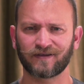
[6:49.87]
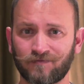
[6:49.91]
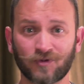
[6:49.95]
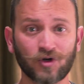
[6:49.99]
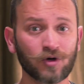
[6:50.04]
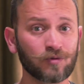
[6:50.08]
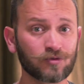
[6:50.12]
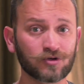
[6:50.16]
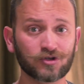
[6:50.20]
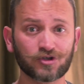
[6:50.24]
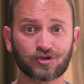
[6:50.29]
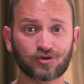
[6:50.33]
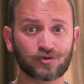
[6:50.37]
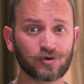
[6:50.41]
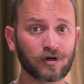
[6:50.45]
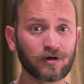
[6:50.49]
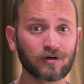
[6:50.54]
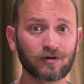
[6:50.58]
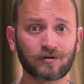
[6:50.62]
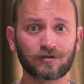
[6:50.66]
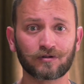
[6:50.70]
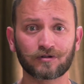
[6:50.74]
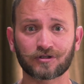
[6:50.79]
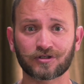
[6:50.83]
No more
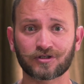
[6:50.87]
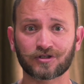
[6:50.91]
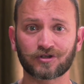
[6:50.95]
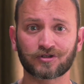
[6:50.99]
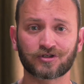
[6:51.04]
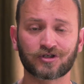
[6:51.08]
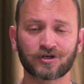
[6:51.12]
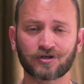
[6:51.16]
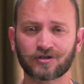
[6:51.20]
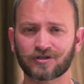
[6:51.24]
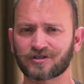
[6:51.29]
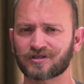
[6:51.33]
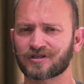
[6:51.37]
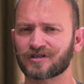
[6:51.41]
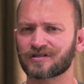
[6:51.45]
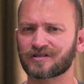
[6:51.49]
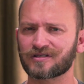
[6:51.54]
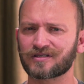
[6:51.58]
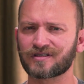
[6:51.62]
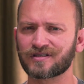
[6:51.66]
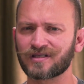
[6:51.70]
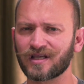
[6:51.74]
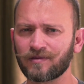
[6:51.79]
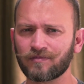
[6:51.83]
struggles, just
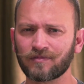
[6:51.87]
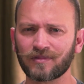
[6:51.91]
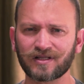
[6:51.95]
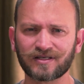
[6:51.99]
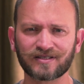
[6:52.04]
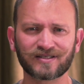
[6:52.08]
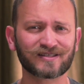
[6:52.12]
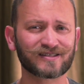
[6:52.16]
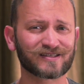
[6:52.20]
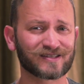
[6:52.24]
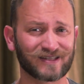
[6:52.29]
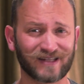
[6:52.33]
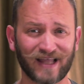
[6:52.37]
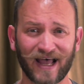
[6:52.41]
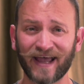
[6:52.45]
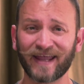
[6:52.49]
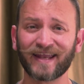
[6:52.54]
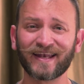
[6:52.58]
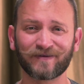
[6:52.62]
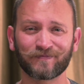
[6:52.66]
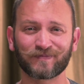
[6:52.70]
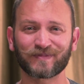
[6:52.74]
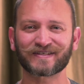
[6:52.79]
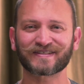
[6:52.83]
seamless
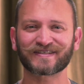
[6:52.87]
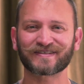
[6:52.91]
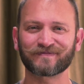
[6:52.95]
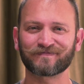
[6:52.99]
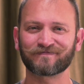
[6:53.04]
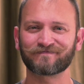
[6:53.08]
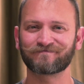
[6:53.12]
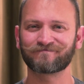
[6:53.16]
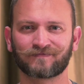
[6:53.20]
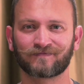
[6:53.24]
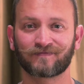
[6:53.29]
dynamism.